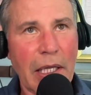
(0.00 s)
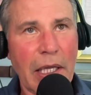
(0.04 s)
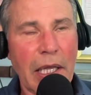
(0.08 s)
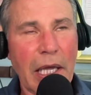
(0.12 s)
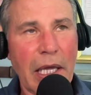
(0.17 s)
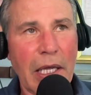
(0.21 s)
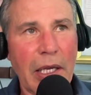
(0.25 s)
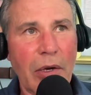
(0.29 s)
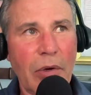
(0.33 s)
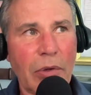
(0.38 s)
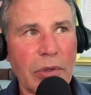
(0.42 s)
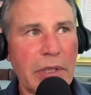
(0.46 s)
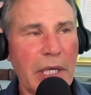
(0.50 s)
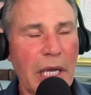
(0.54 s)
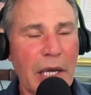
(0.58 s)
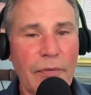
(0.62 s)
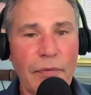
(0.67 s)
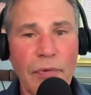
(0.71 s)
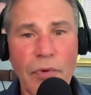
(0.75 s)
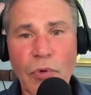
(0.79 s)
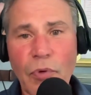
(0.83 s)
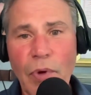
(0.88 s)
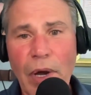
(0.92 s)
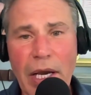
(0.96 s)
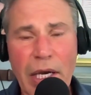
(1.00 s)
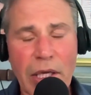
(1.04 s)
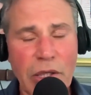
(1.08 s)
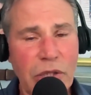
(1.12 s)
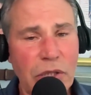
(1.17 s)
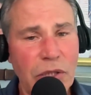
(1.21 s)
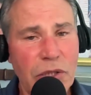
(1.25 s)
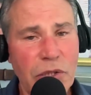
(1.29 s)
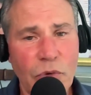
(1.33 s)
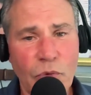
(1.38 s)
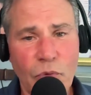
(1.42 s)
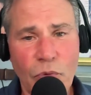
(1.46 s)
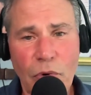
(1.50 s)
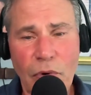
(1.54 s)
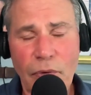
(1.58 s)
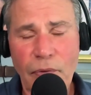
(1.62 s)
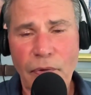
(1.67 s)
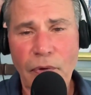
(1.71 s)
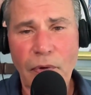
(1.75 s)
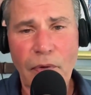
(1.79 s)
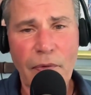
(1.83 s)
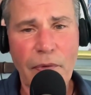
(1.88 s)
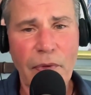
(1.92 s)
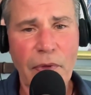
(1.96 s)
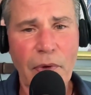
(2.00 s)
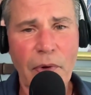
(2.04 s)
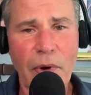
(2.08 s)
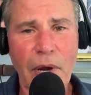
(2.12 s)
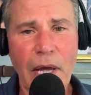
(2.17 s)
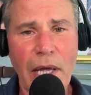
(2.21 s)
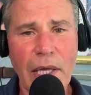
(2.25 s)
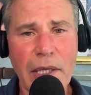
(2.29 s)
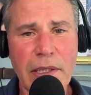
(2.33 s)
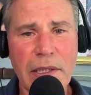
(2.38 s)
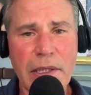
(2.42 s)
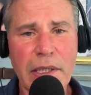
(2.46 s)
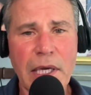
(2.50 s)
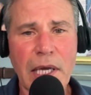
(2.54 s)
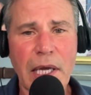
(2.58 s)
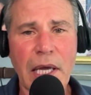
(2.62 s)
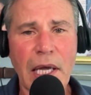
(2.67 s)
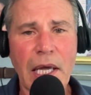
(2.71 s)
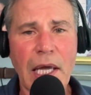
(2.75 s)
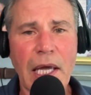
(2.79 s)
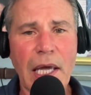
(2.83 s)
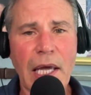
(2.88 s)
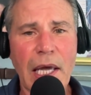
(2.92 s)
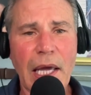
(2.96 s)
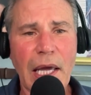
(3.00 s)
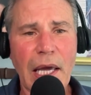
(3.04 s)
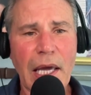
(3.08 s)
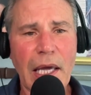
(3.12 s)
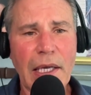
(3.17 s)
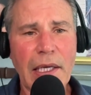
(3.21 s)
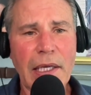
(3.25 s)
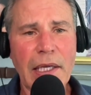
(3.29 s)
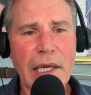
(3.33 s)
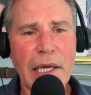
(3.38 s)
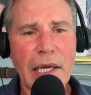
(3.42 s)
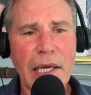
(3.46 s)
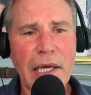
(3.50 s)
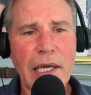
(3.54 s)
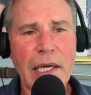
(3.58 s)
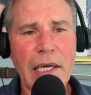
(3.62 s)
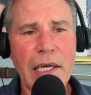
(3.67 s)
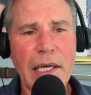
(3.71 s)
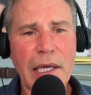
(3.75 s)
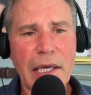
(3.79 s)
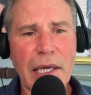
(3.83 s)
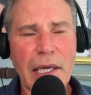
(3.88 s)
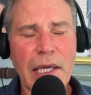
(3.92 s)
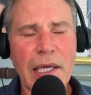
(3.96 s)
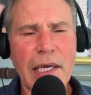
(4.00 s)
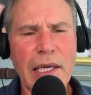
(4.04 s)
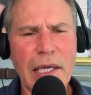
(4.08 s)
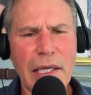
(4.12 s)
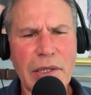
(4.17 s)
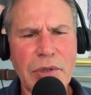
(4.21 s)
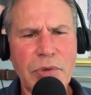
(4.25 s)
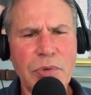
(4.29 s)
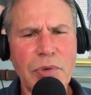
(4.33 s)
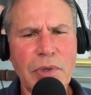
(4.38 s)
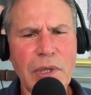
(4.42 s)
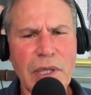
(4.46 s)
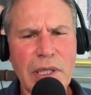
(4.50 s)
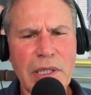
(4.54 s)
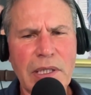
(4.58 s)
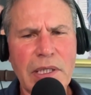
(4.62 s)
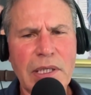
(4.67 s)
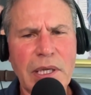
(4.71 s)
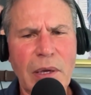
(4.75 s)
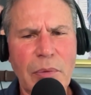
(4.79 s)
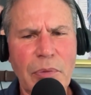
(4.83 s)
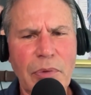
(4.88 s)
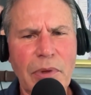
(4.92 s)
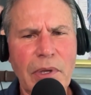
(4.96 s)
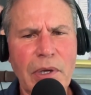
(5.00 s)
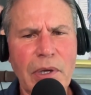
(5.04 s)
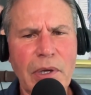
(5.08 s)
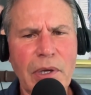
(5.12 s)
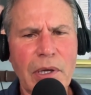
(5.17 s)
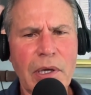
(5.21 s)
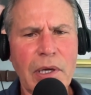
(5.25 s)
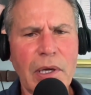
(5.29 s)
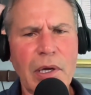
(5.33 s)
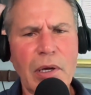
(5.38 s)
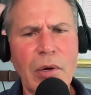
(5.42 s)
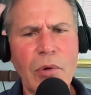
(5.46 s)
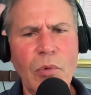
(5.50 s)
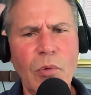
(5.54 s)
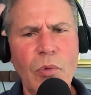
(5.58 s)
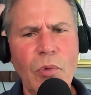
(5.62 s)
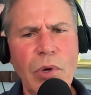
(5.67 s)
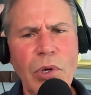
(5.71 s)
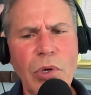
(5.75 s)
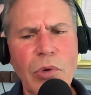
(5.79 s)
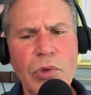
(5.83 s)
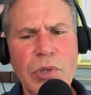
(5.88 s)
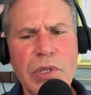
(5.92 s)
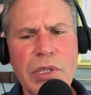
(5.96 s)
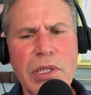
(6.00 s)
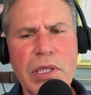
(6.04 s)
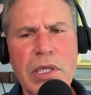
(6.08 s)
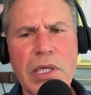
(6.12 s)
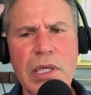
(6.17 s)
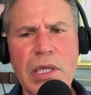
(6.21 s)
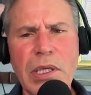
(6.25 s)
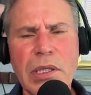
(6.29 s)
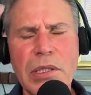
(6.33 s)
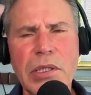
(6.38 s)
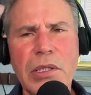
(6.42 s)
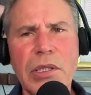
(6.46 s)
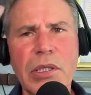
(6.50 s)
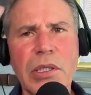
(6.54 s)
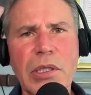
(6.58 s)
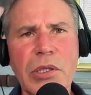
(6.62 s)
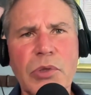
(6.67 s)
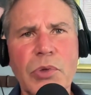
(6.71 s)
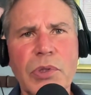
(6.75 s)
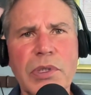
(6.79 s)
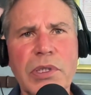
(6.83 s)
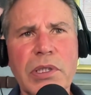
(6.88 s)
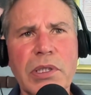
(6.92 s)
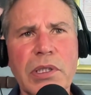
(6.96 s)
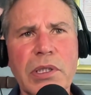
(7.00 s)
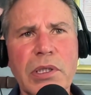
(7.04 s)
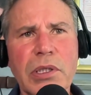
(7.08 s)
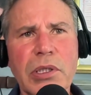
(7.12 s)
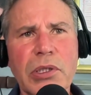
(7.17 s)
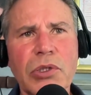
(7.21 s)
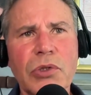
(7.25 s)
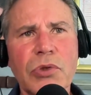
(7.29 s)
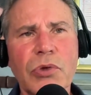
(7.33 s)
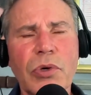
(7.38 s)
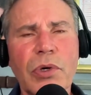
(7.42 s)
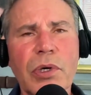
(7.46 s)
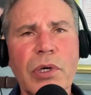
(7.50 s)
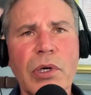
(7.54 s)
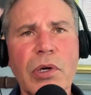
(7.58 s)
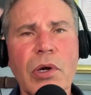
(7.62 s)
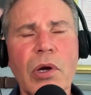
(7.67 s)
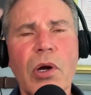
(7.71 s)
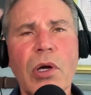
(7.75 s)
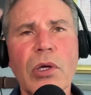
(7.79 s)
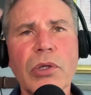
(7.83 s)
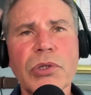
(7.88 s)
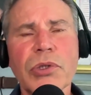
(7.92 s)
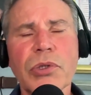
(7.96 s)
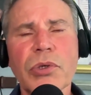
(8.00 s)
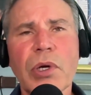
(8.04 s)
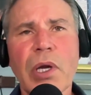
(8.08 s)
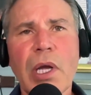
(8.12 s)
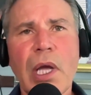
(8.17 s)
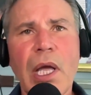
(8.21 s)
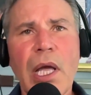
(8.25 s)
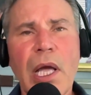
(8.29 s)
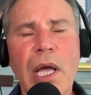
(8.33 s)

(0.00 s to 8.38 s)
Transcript: don't take for granted just a roof over their heads, and it's really something when you see this twisted and distorted culture.